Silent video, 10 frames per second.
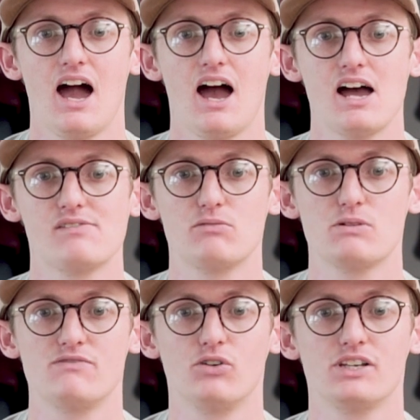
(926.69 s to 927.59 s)
There'll
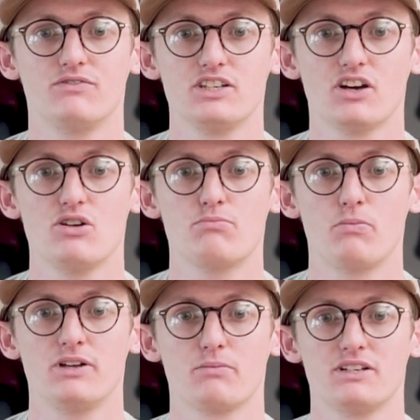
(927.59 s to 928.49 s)
be a video
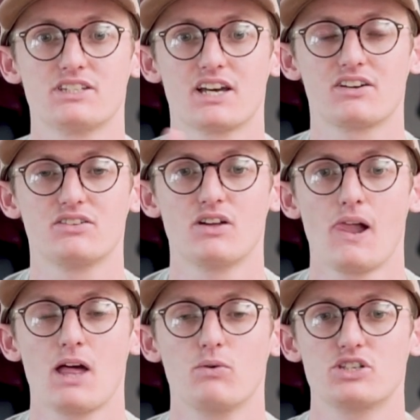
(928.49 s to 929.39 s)
popping up in a second,
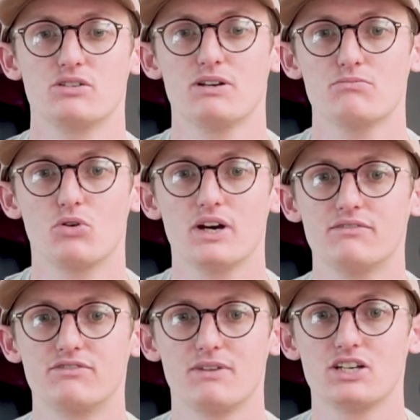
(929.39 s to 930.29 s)
which is a bit more
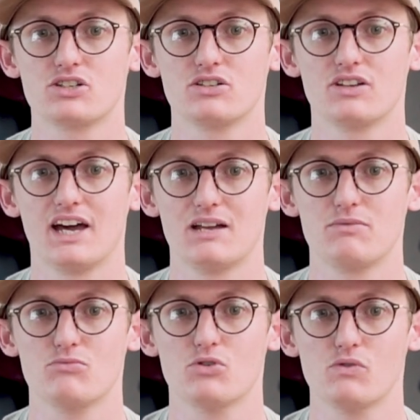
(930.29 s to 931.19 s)
information and a
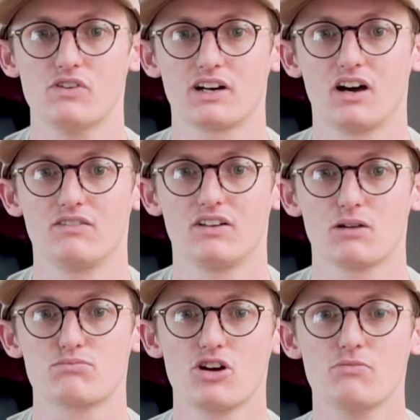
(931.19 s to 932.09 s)
bit more of a kind of like
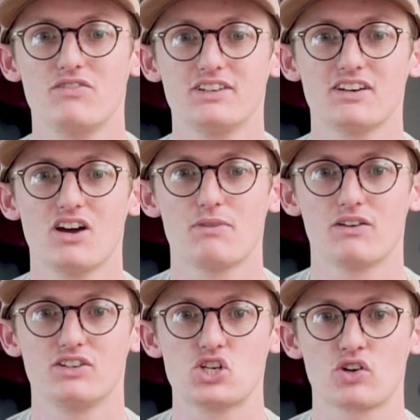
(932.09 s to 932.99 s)
a promo video
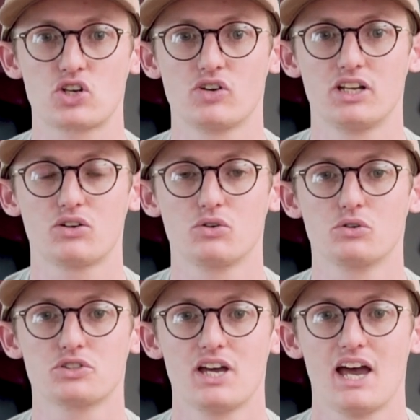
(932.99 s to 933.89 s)
about the instructor training
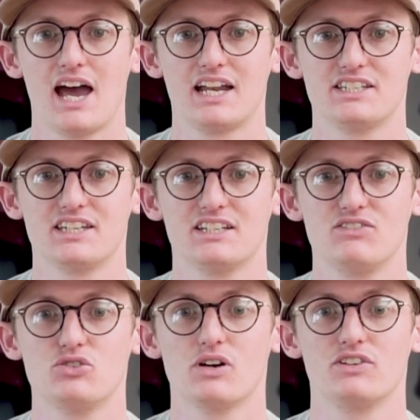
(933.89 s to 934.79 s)
course. And as I said, if
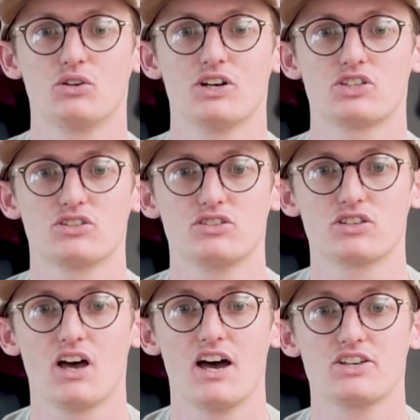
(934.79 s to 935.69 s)
you do have any
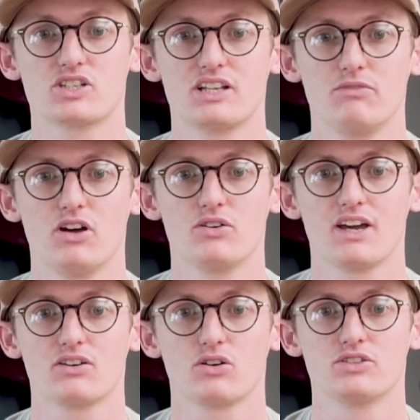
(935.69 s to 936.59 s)
questions, just let me know,
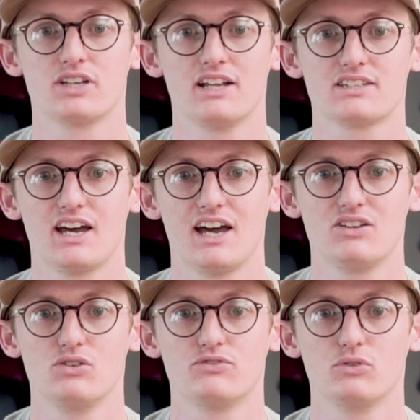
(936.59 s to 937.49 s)
get in contact,
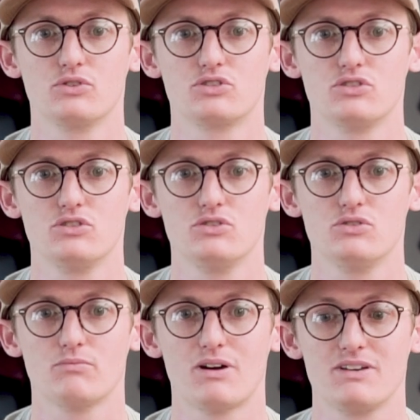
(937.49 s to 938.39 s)
and look forward
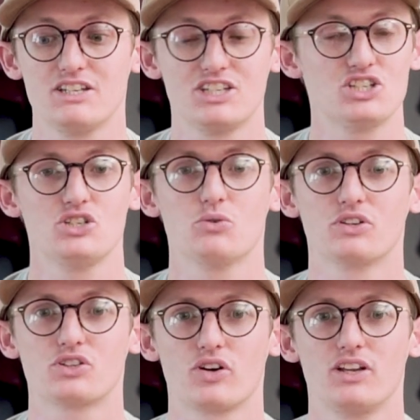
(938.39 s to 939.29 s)
to maybe teaching you on
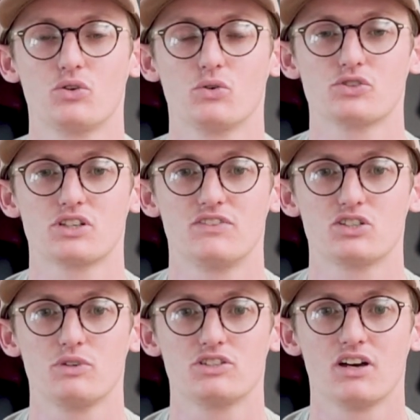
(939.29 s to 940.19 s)
the training course
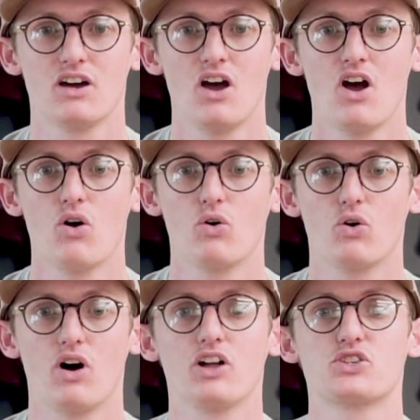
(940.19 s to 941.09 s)
this winter
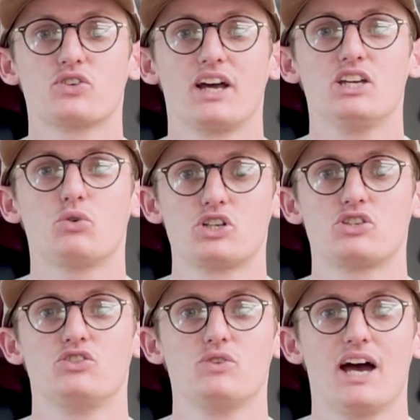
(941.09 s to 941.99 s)
or answering any
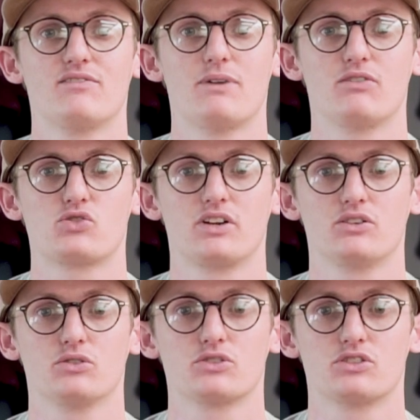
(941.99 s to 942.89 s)
questions you have about the training
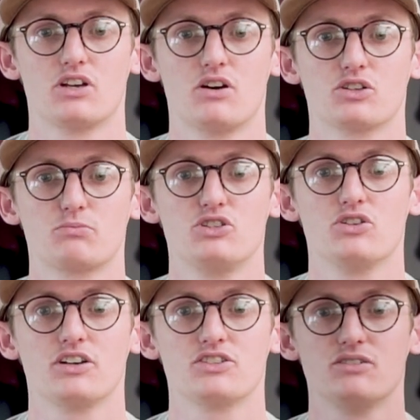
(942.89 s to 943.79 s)
course. So I'll speak to you
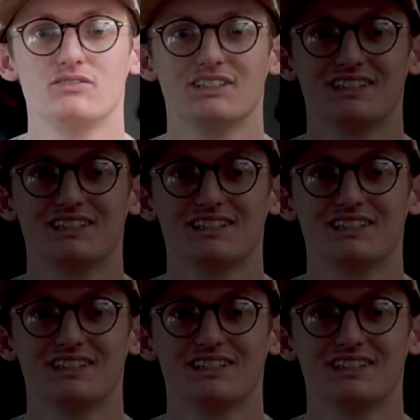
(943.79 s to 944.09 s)
guys soon.